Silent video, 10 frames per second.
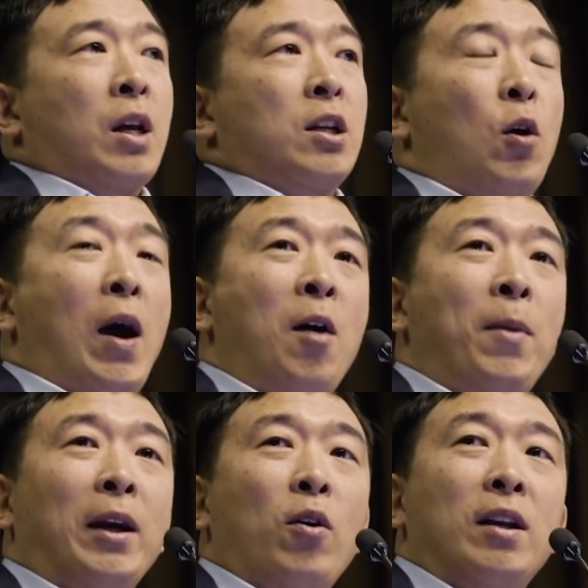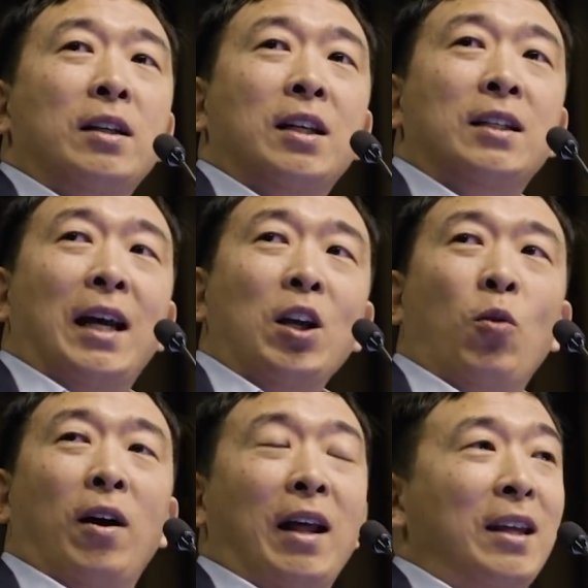So how am I going to tell
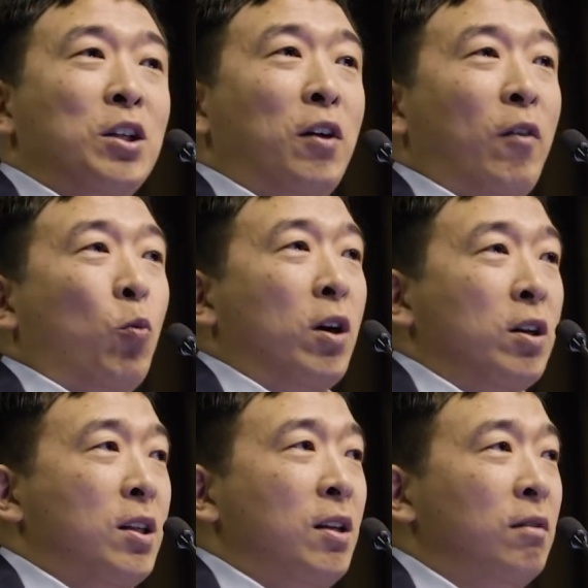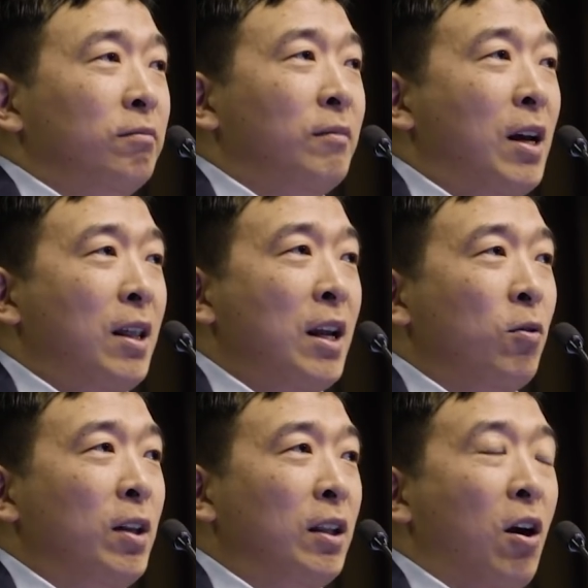you all that things are even worse than
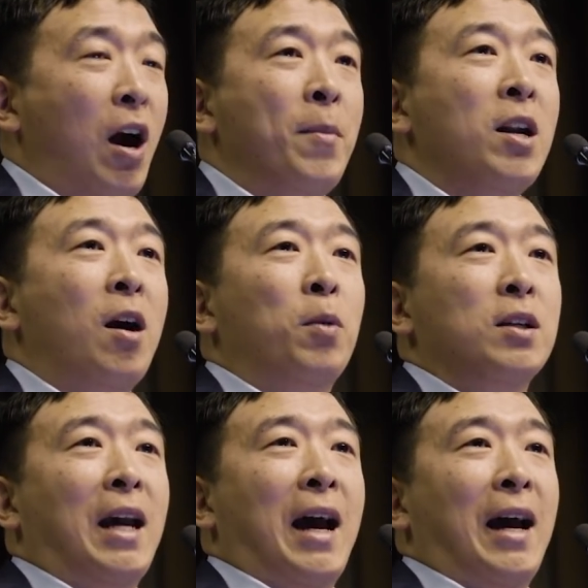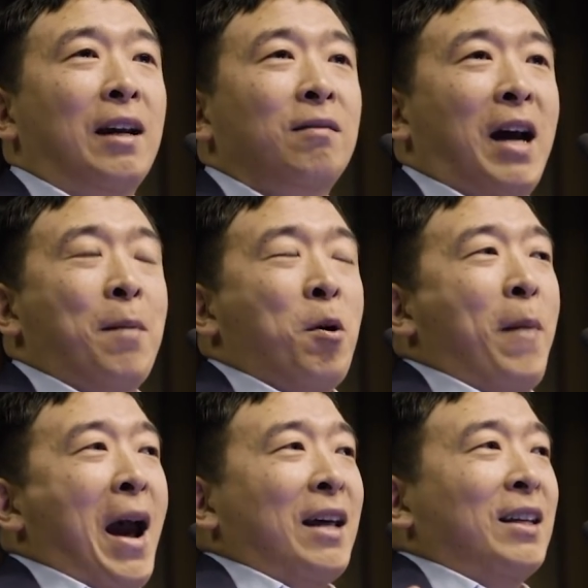you think they are? I'm a numbers guy. I'm a
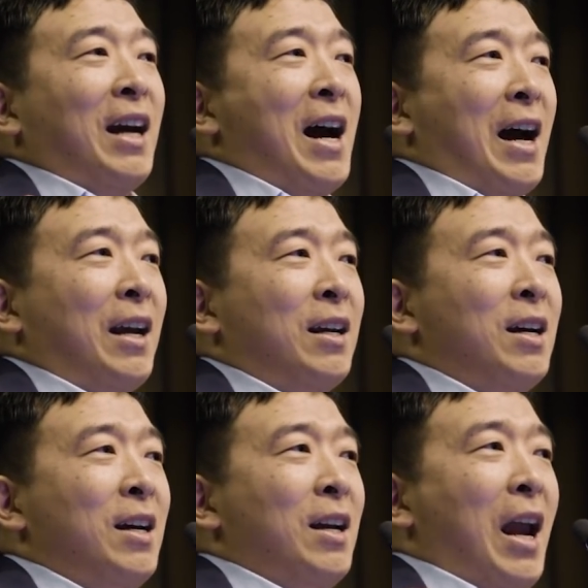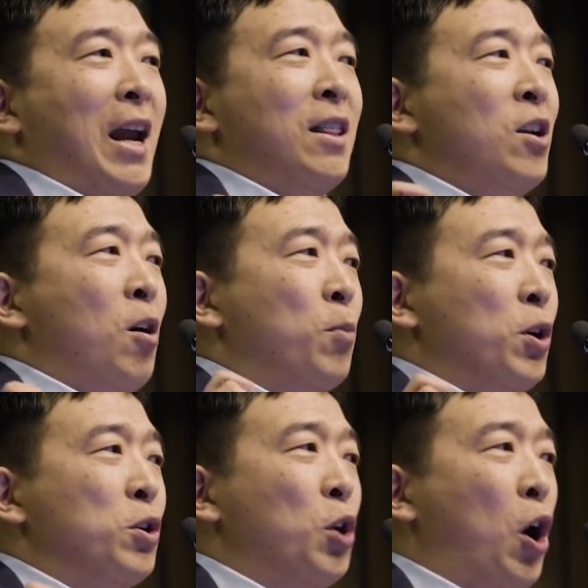math guy, and the
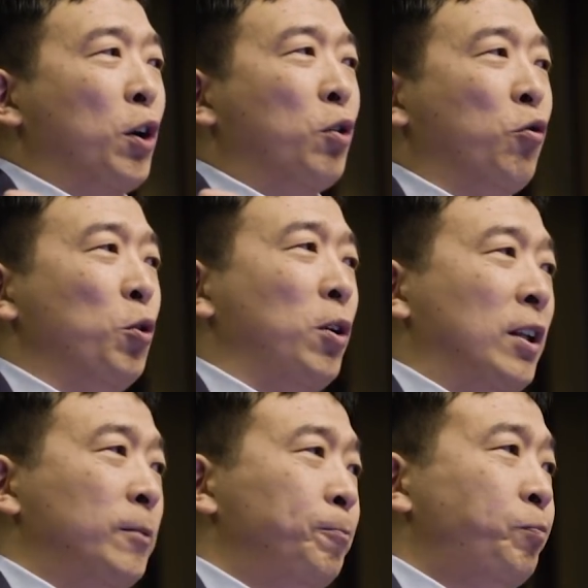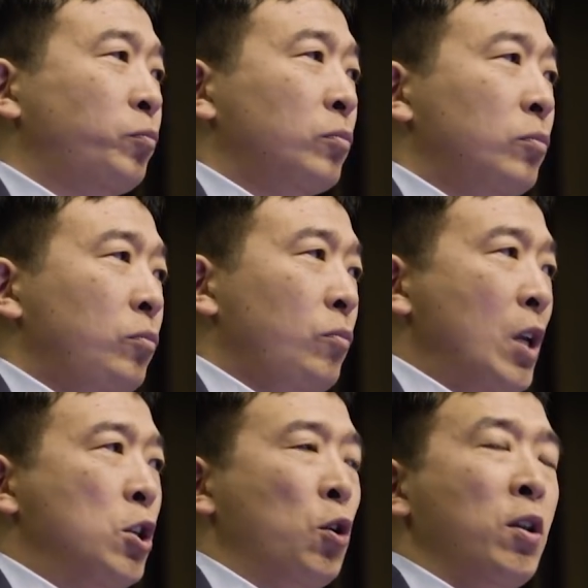numbers are cruel.
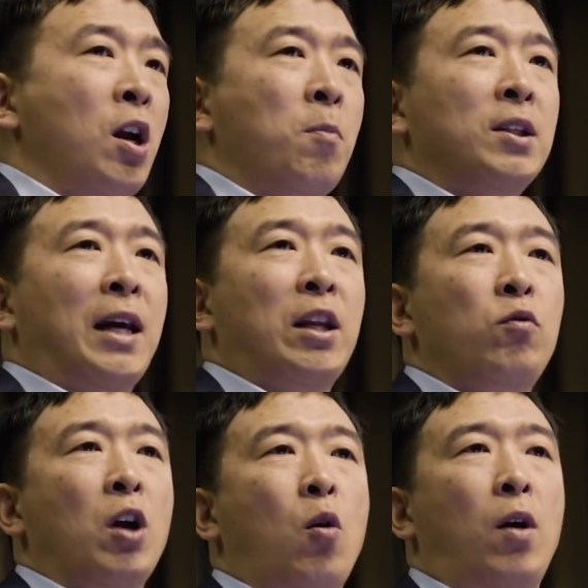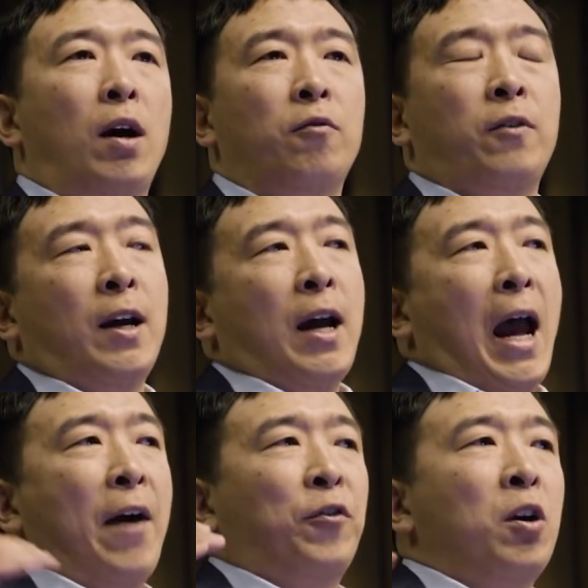So the numbers that you know of,
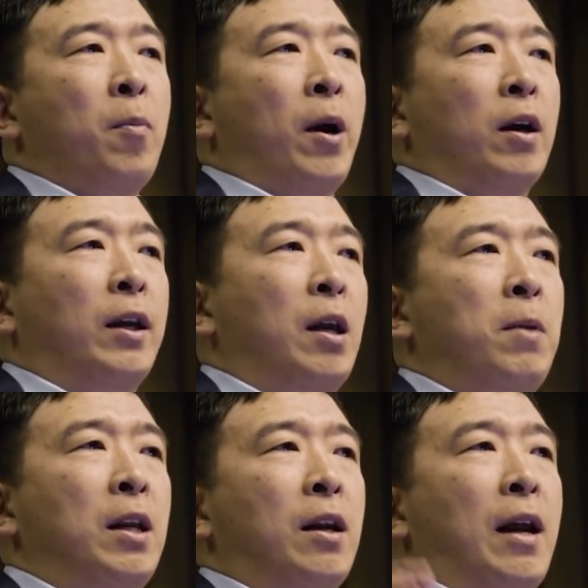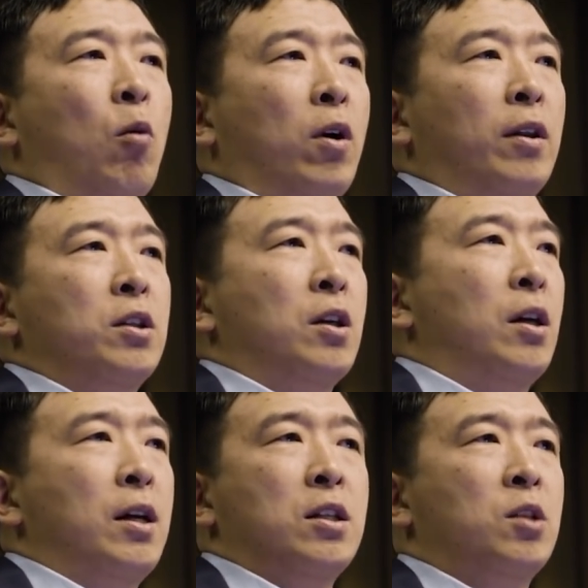African American median net worth is
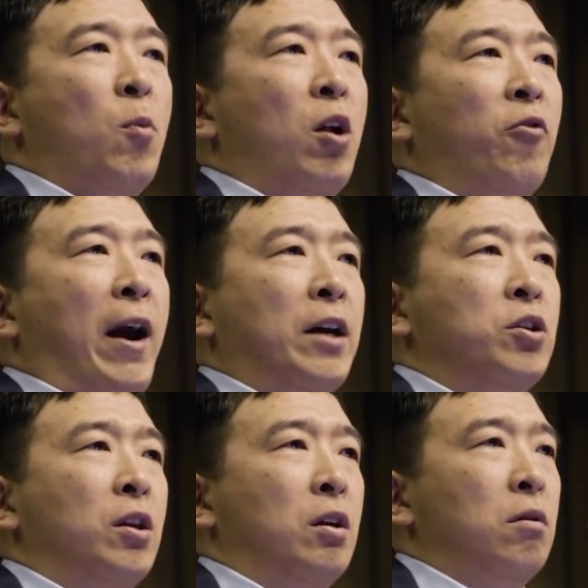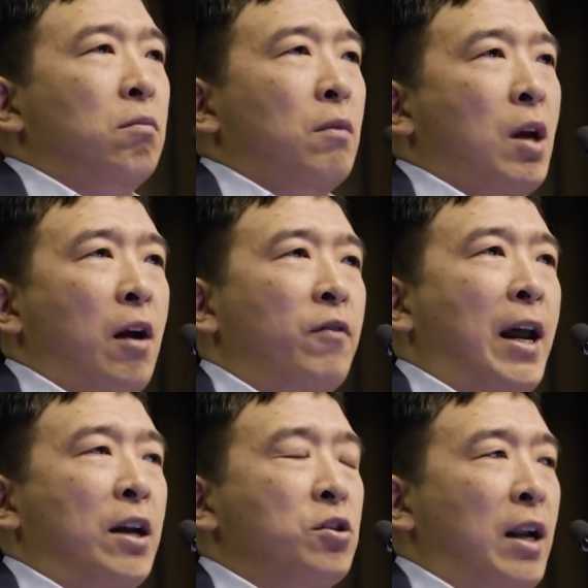a small fraction of the
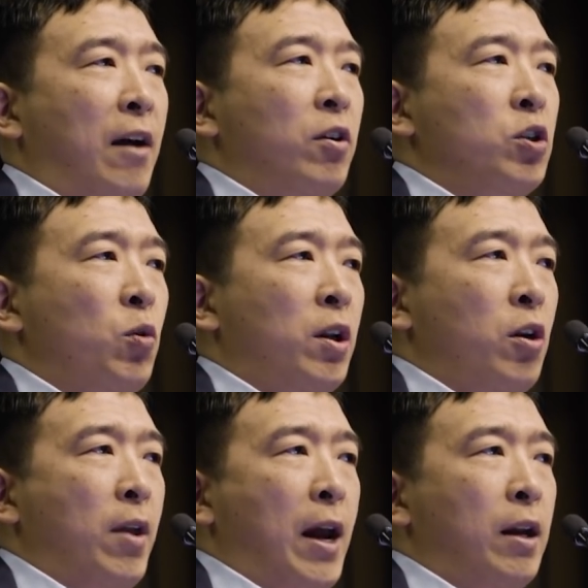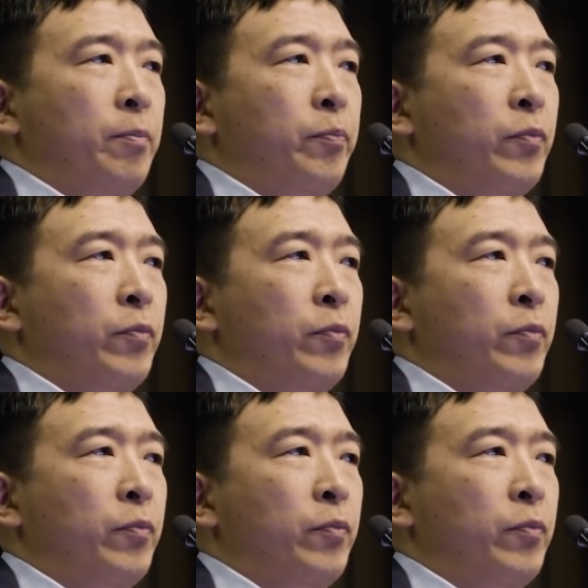national average. You all know that.